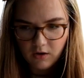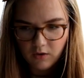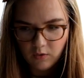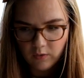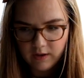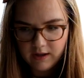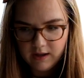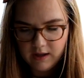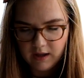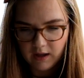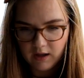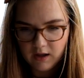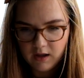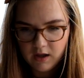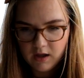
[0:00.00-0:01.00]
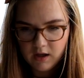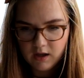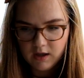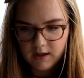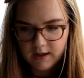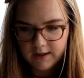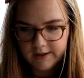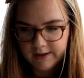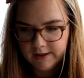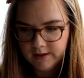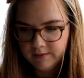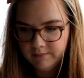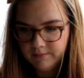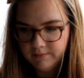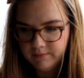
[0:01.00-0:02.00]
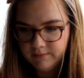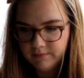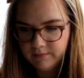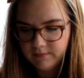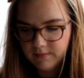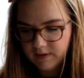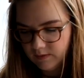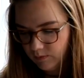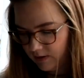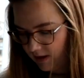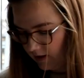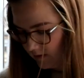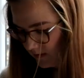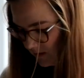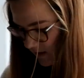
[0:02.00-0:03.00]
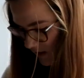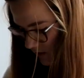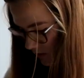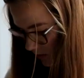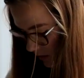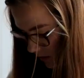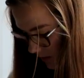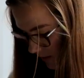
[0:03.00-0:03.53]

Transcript: Okay, um, what else is there to talk